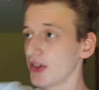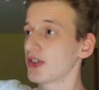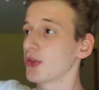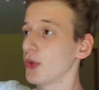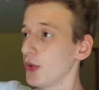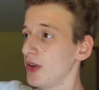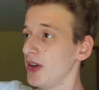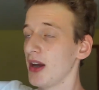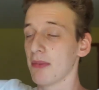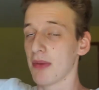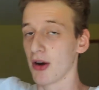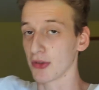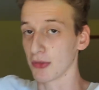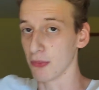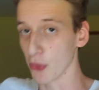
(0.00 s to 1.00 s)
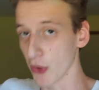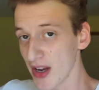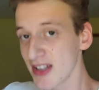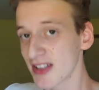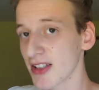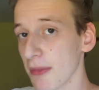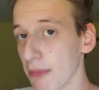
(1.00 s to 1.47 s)
story about
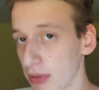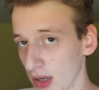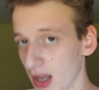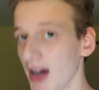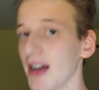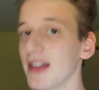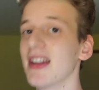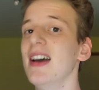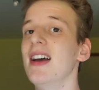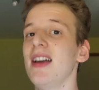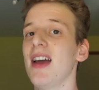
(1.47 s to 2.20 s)
Brains Applied,